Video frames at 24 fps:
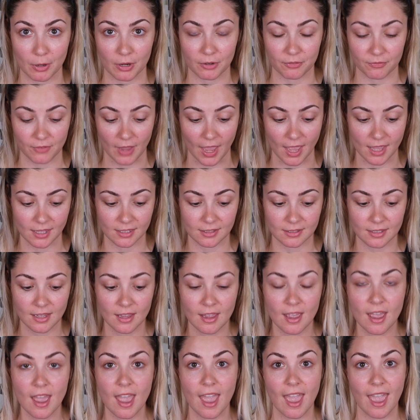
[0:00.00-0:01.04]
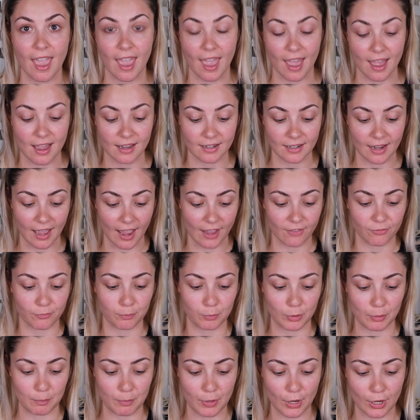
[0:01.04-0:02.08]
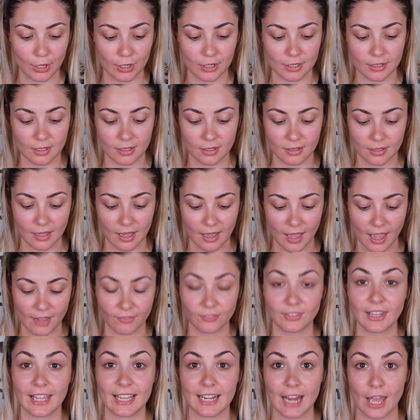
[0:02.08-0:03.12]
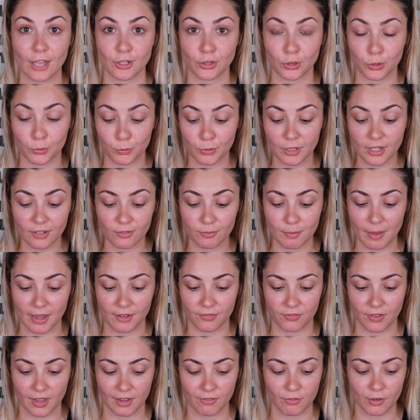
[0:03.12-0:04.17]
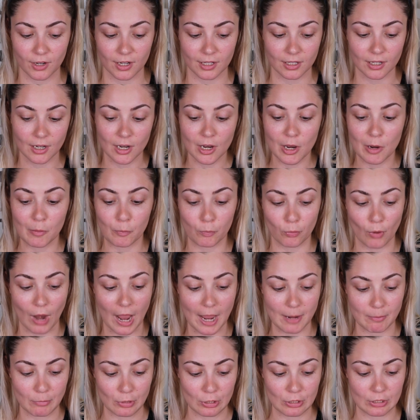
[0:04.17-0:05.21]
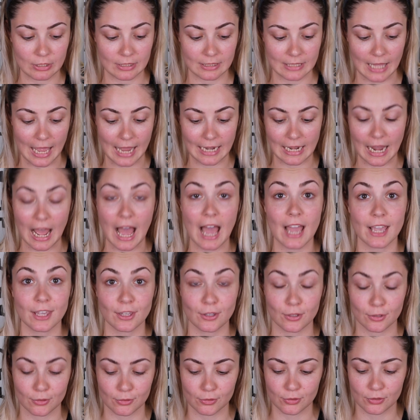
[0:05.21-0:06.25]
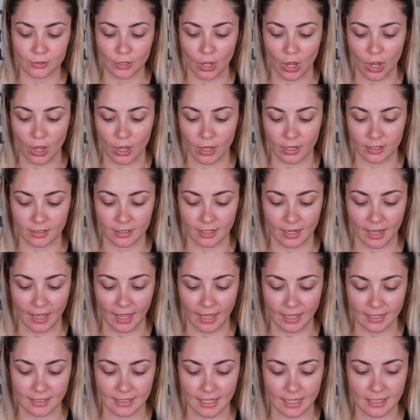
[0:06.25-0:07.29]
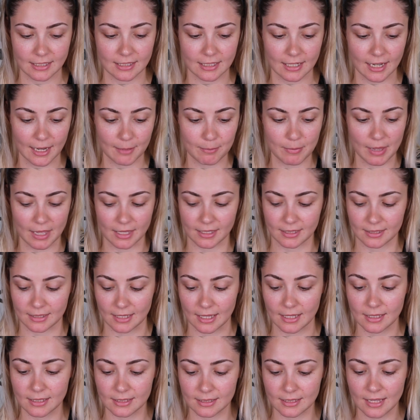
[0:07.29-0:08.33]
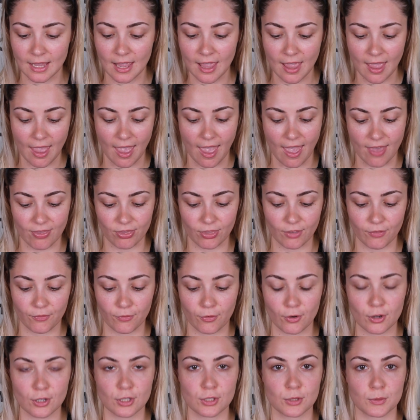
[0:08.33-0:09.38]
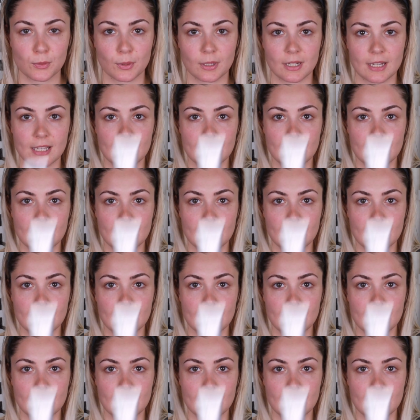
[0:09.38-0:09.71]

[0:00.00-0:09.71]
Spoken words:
our face. And I've laid out 3 of my favorite primers that I use on a day-to-day basis. And the first one